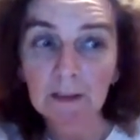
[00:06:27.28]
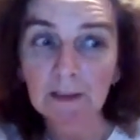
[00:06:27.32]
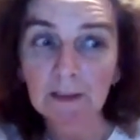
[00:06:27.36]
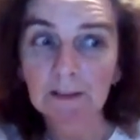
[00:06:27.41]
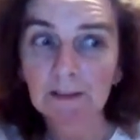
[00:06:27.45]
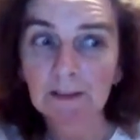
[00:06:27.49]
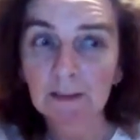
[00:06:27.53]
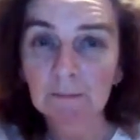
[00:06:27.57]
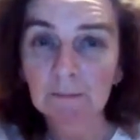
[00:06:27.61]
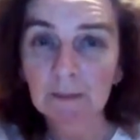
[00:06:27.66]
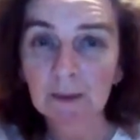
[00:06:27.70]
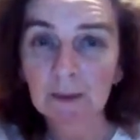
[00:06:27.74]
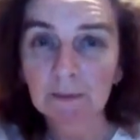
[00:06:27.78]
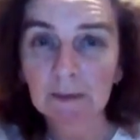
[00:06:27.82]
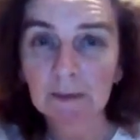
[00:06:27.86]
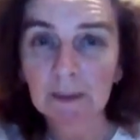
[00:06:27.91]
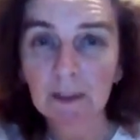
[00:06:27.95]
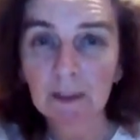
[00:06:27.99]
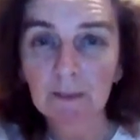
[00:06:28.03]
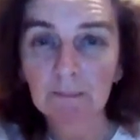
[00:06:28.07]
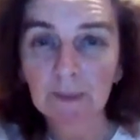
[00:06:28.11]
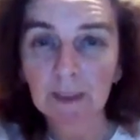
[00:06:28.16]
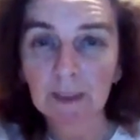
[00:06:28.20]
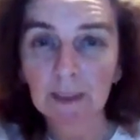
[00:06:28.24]
and sometimes
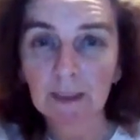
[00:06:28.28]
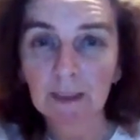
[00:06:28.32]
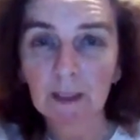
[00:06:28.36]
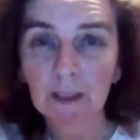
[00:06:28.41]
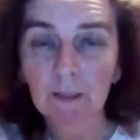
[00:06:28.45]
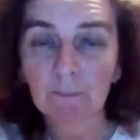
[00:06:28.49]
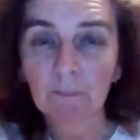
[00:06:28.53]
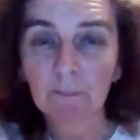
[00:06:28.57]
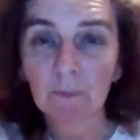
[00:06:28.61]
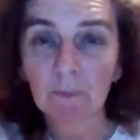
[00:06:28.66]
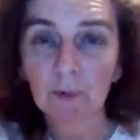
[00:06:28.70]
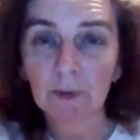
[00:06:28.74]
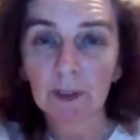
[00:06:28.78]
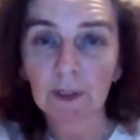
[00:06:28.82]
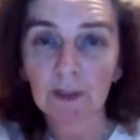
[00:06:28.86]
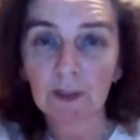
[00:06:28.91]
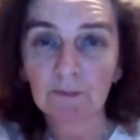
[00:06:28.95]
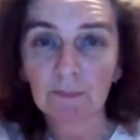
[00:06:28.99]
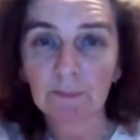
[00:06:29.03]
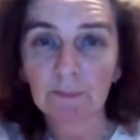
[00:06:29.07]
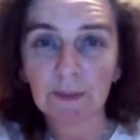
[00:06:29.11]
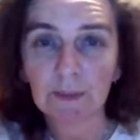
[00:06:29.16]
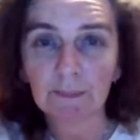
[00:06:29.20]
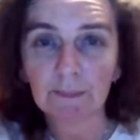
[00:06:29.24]
start picking up what
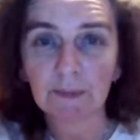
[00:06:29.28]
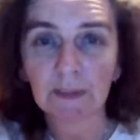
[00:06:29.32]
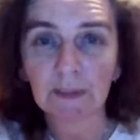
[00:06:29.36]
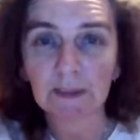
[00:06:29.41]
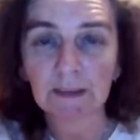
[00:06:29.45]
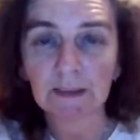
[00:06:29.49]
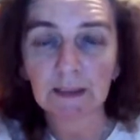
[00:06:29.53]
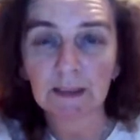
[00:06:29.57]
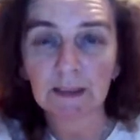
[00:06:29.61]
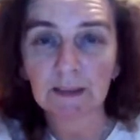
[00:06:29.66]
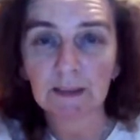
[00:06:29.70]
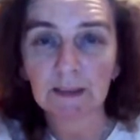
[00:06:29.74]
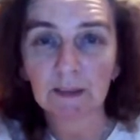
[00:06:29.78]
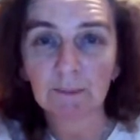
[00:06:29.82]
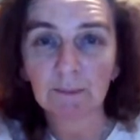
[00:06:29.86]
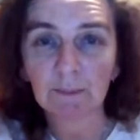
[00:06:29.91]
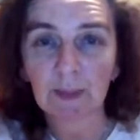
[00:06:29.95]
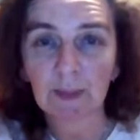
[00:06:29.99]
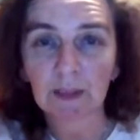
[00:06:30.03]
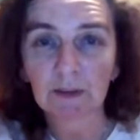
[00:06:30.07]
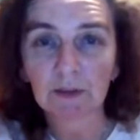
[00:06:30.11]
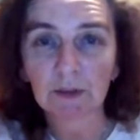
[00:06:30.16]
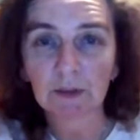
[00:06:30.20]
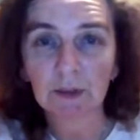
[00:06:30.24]
other people are sending
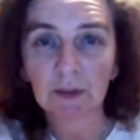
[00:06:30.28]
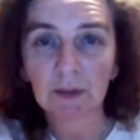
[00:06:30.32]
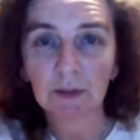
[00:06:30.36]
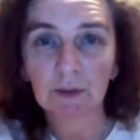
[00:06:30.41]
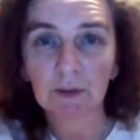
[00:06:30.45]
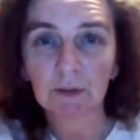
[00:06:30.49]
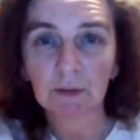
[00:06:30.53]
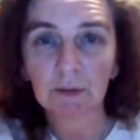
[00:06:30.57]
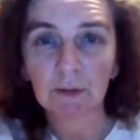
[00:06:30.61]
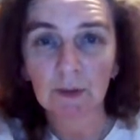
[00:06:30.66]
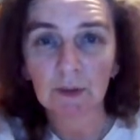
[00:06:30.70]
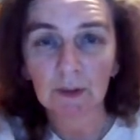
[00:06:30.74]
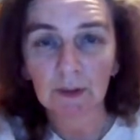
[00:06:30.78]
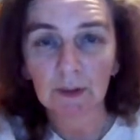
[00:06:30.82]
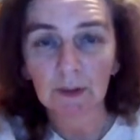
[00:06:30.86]
back to you.